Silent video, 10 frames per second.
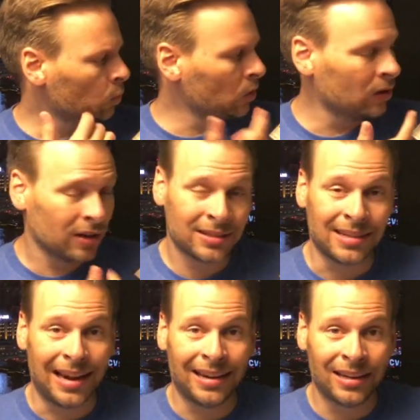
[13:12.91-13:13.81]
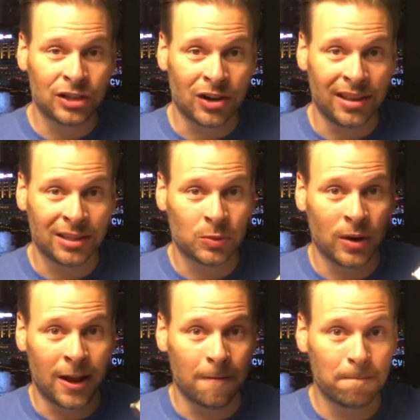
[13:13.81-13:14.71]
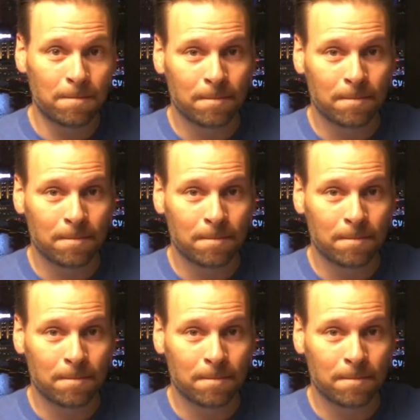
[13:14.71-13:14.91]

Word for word: We're excited to try this one out.